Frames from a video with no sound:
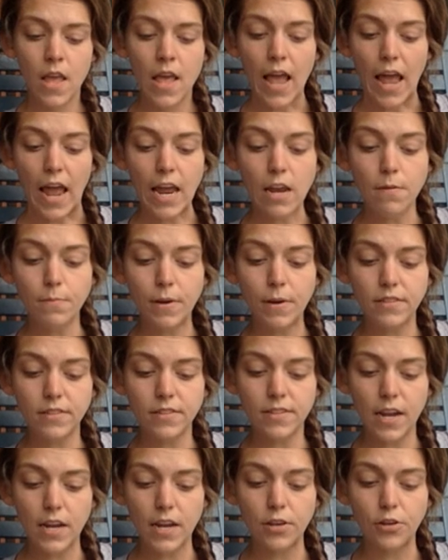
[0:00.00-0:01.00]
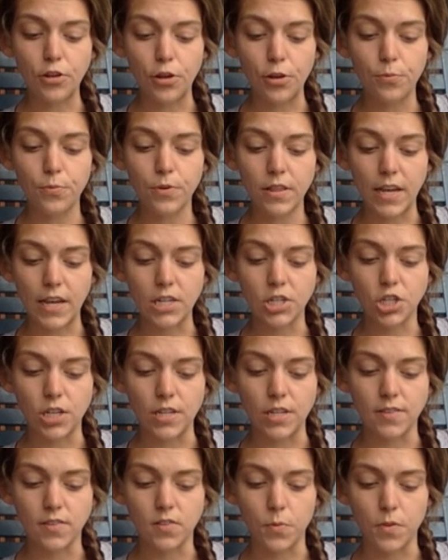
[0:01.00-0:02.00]
and maintain good
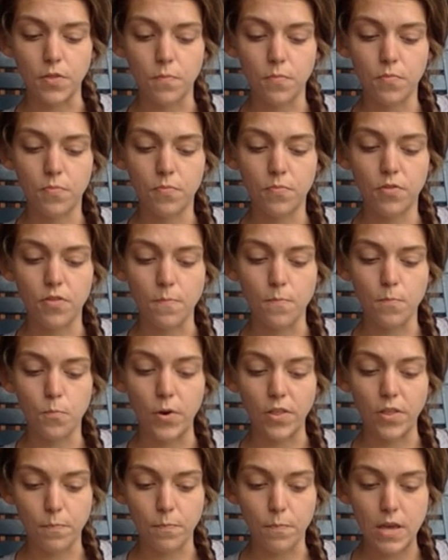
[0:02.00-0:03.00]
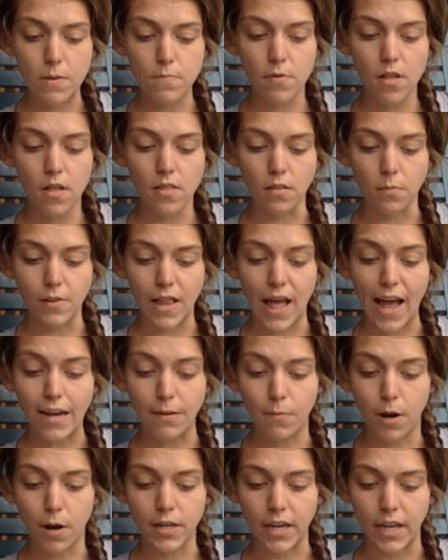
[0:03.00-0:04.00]
relations with people on the black
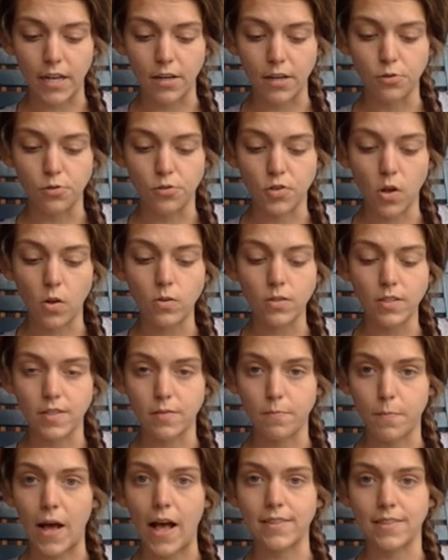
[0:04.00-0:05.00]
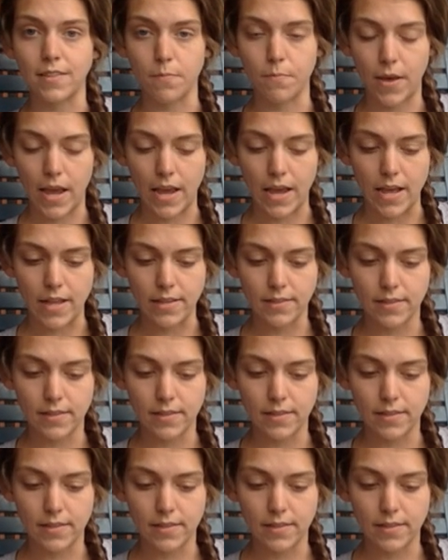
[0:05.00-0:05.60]
market who sold his pots and pans.